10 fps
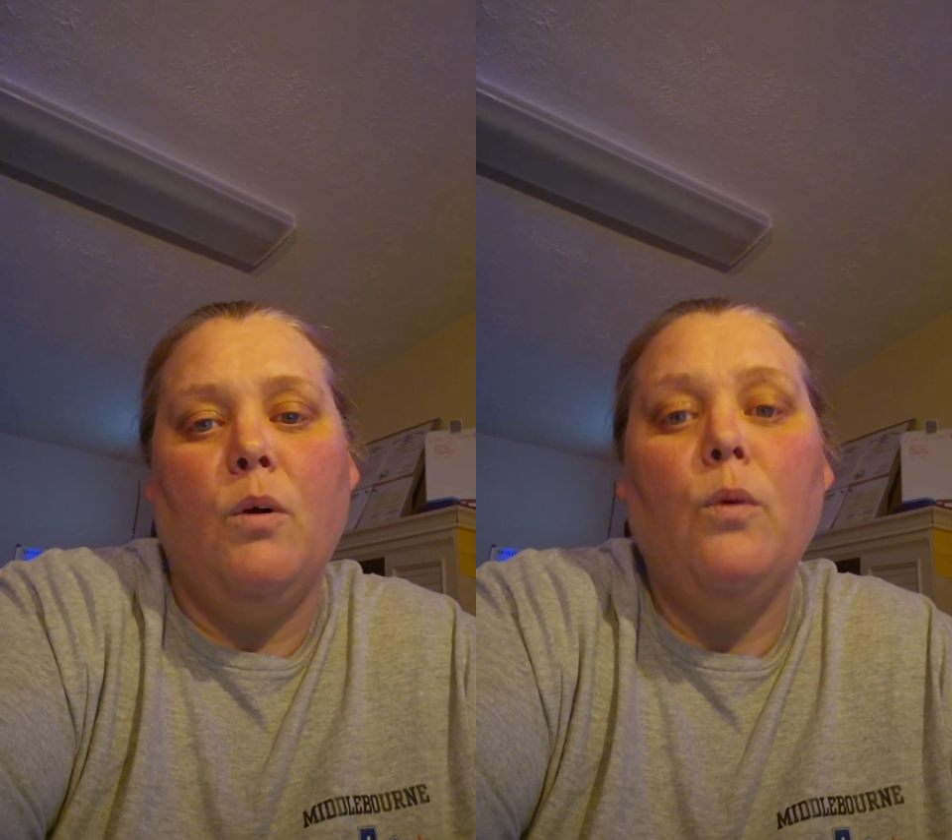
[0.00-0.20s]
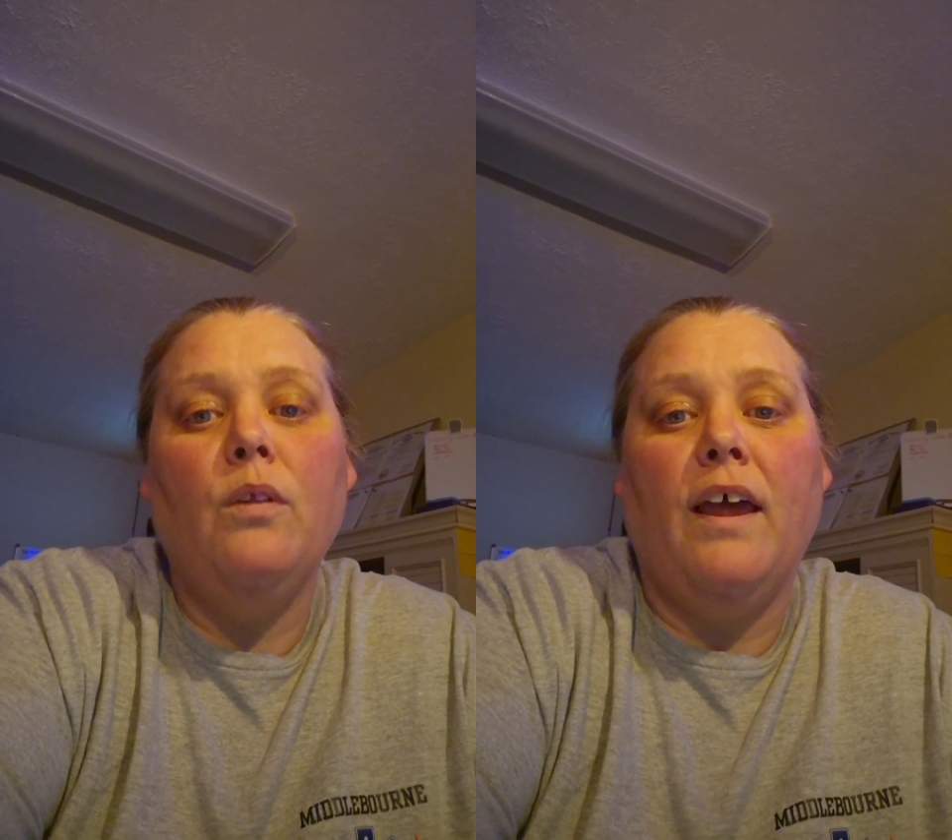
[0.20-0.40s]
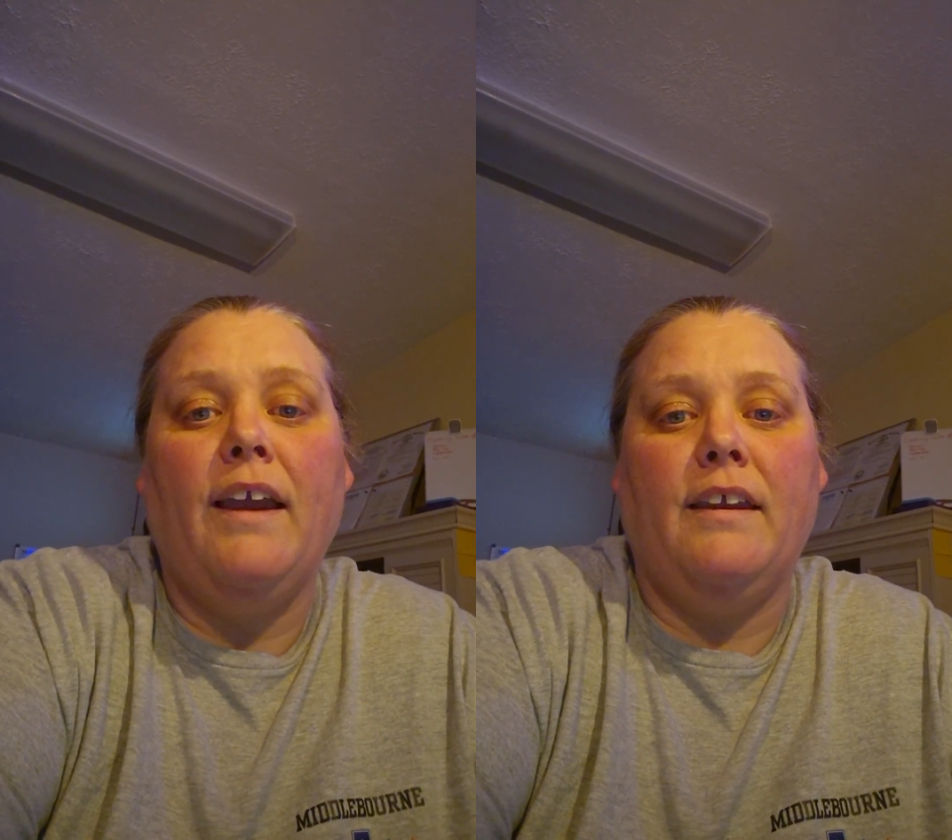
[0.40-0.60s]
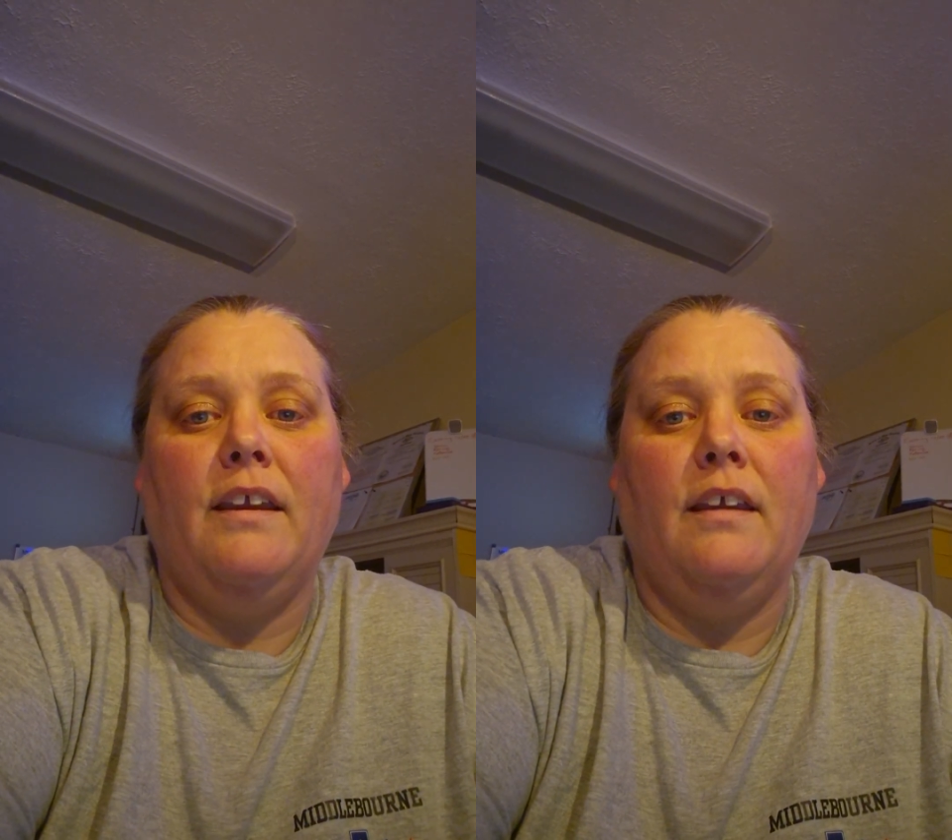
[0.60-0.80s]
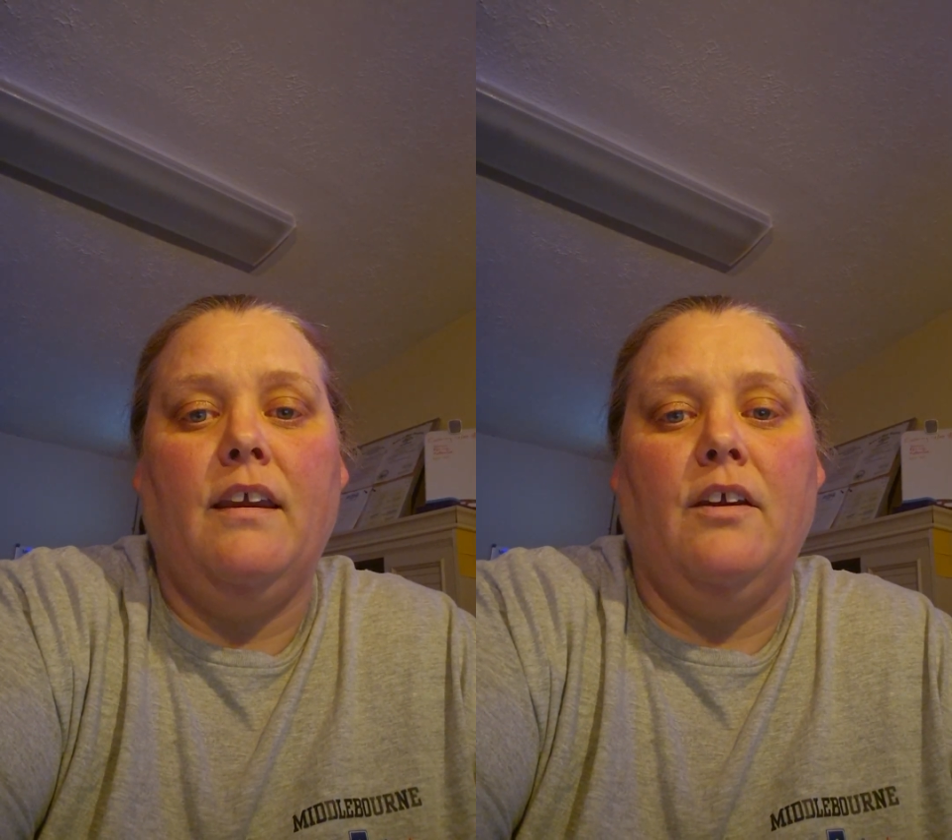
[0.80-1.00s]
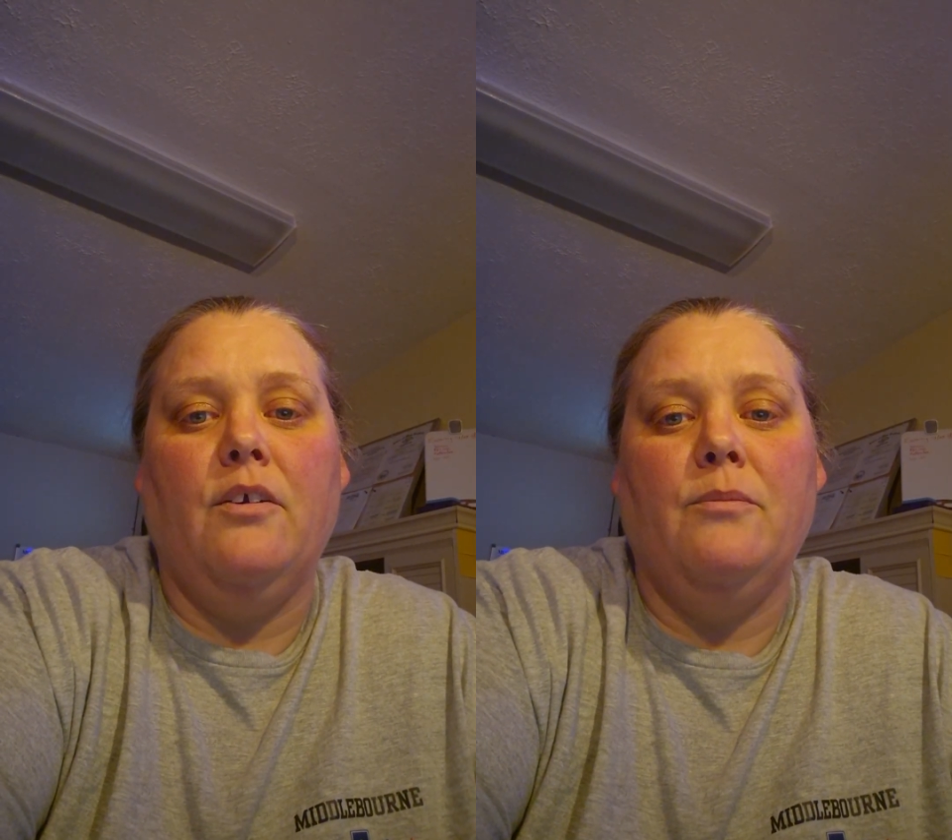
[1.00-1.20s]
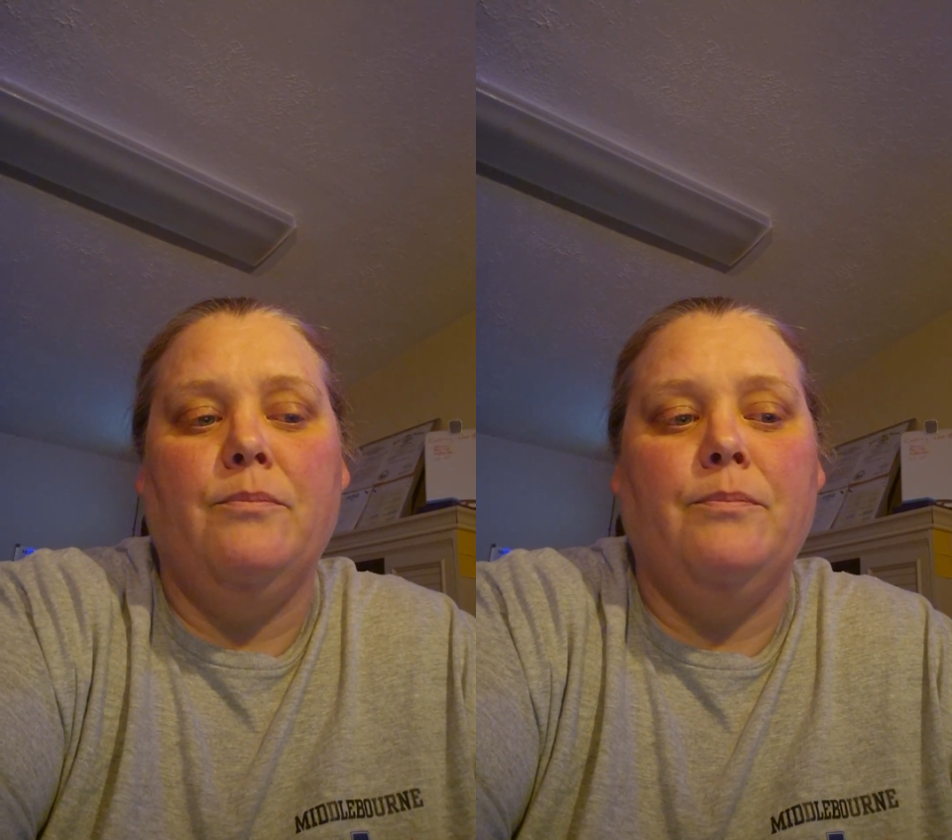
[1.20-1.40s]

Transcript: or lacking care.